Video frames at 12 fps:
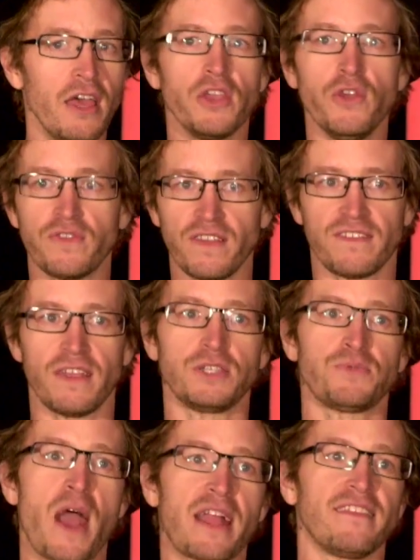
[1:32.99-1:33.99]
using
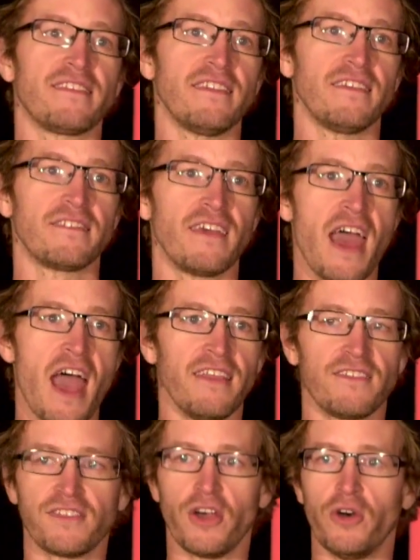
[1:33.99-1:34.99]
such practices.
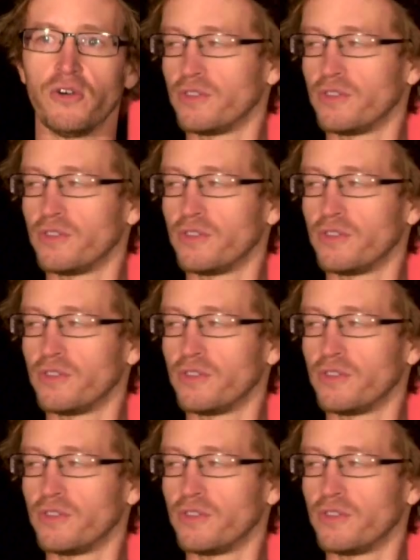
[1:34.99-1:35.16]
And so